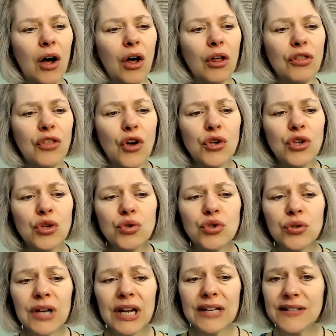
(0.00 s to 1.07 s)
Although you
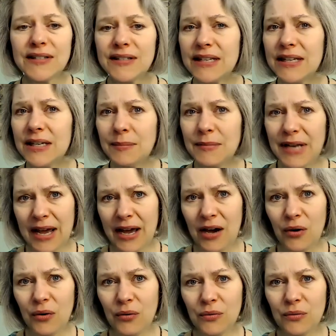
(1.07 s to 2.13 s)
do not see him
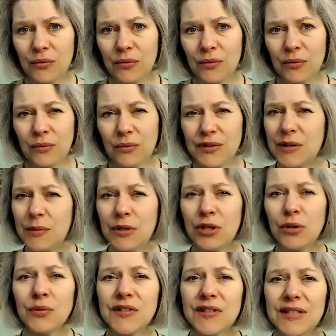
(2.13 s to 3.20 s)
now, see, we don't